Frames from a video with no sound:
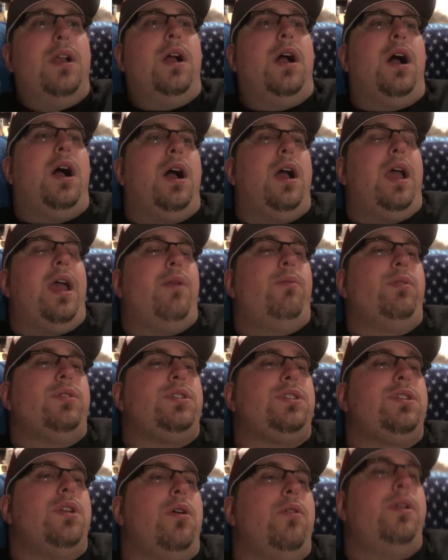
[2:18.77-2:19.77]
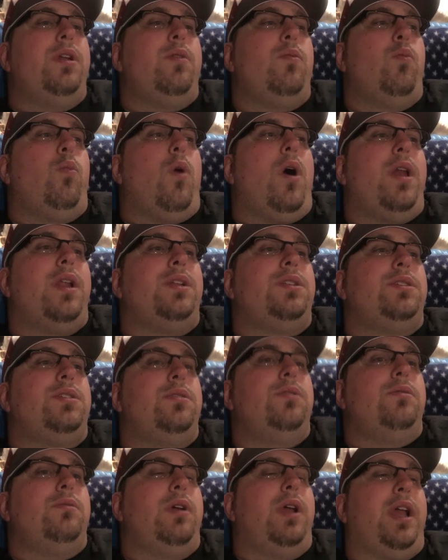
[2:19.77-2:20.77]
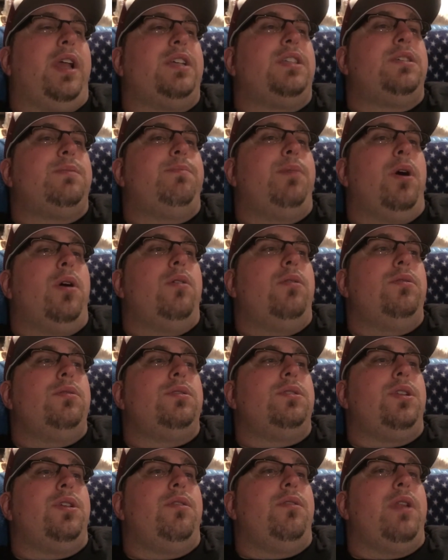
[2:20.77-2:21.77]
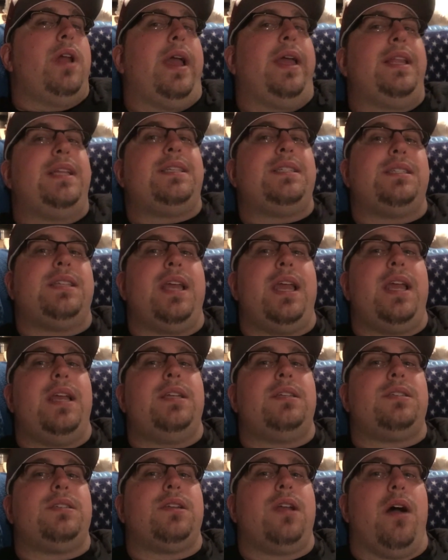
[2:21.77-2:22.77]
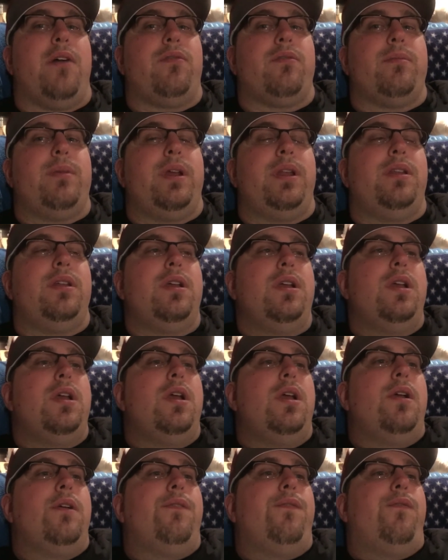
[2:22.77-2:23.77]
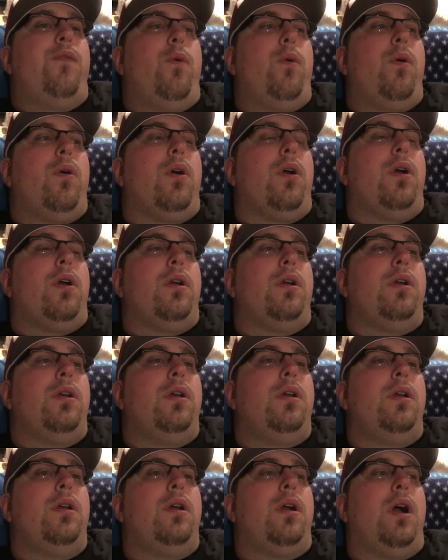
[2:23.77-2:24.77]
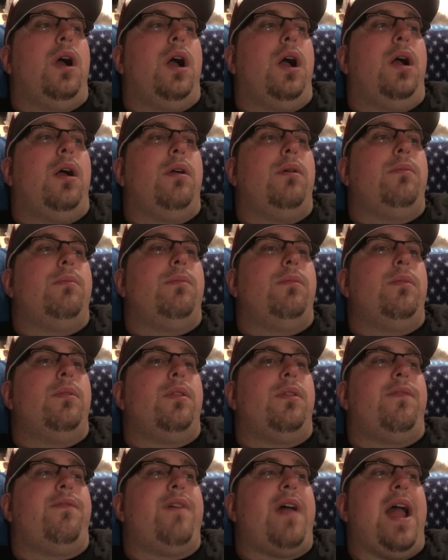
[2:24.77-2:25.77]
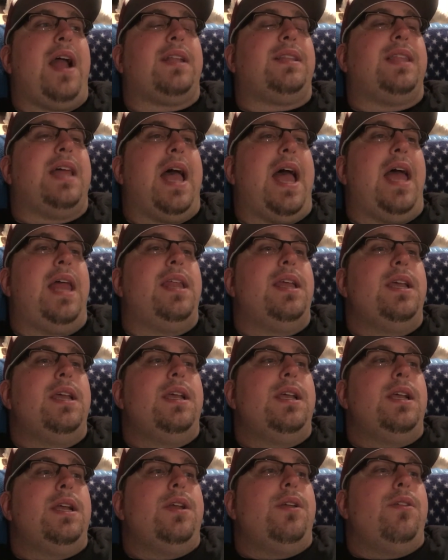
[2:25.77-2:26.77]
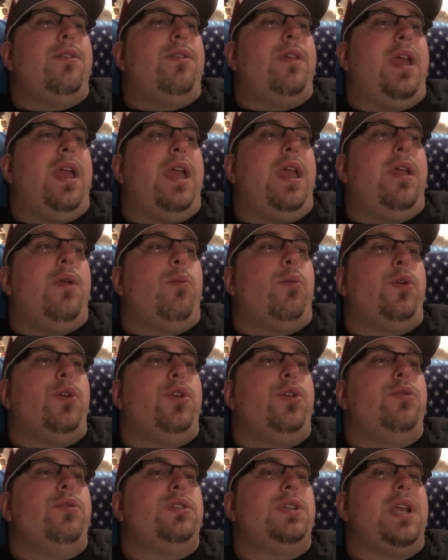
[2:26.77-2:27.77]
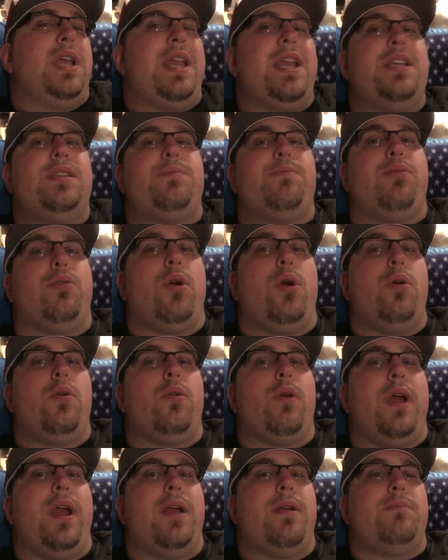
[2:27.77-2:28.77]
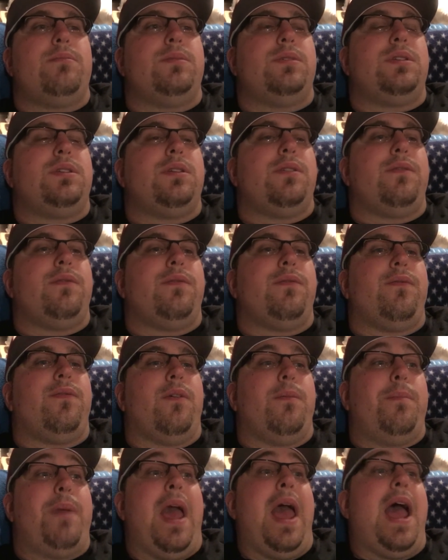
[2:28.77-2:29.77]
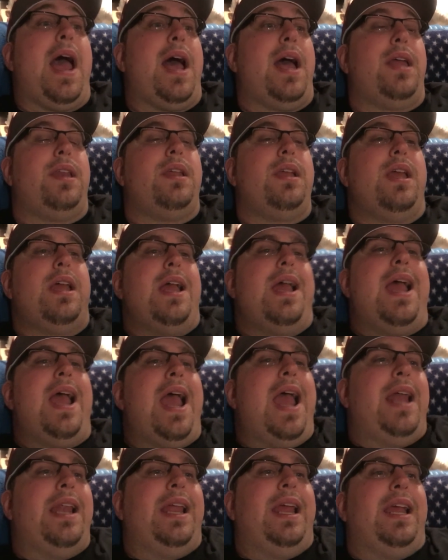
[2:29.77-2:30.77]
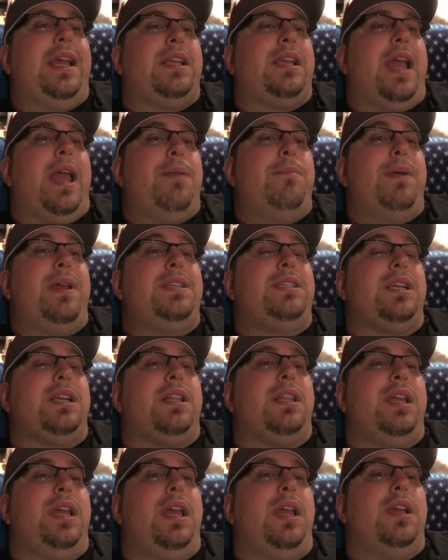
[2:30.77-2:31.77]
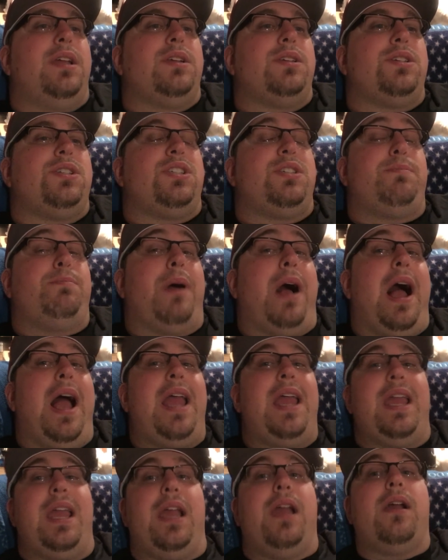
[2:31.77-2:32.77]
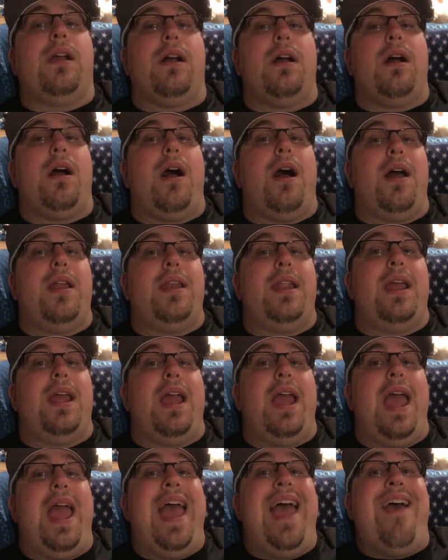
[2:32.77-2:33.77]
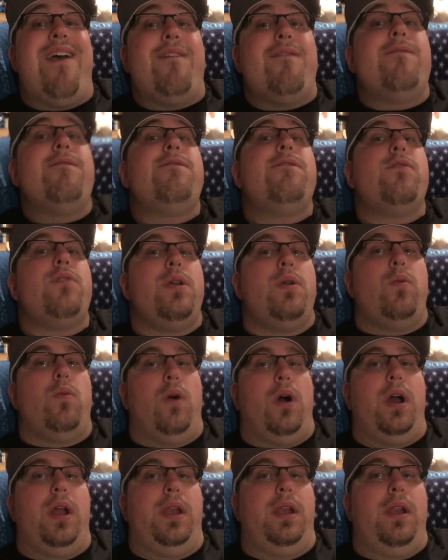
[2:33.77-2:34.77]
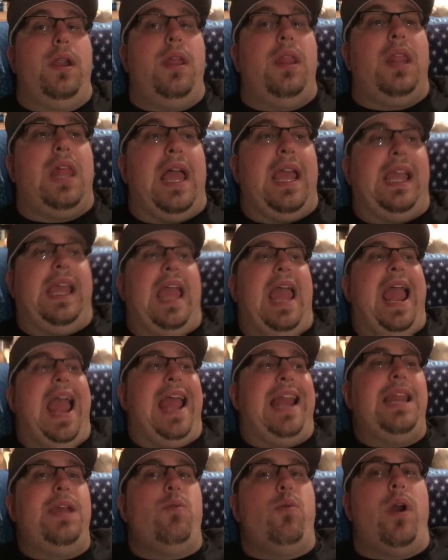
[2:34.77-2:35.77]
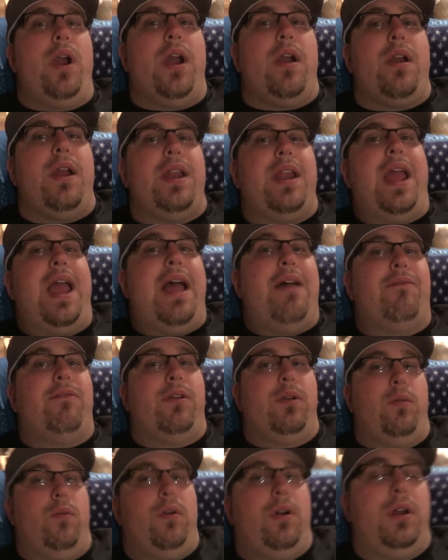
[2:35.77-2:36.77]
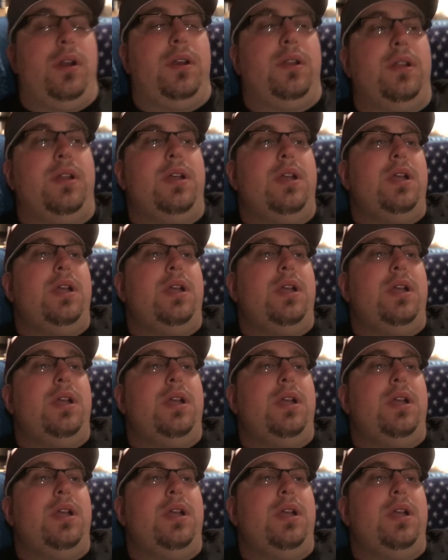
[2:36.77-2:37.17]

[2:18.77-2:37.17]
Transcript: uh, Edward Snowden wanted to expose the United States government for um, the fact that they were using his programs for bad and it, and basically spying on everyone, like anywhere and everyone,